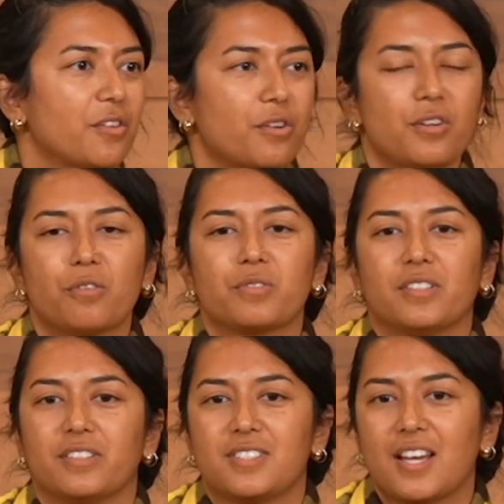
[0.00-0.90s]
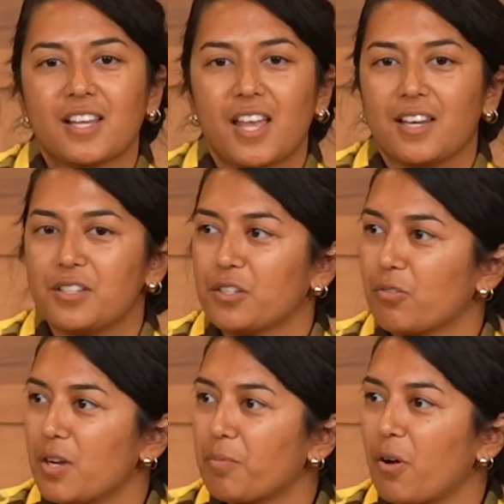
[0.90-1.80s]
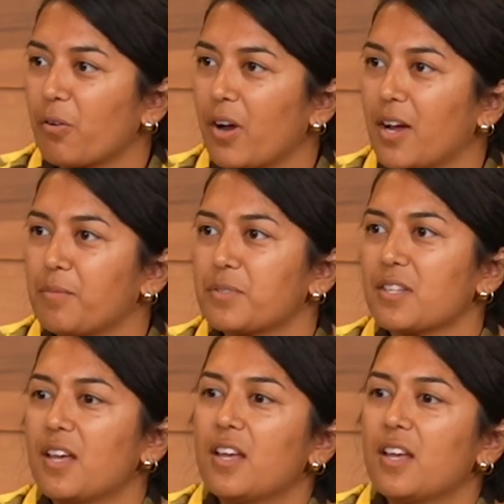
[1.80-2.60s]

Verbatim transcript: There are no dedicated degree programs.